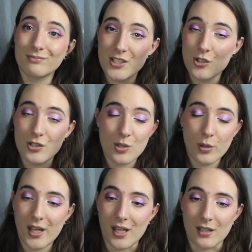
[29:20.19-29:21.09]
It's just
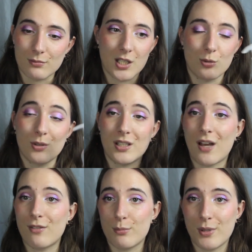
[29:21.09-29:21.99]
okay. I don't really
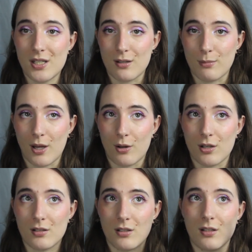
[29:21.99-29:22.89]
have an opinion about
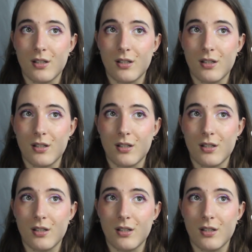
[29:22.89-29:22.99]
it.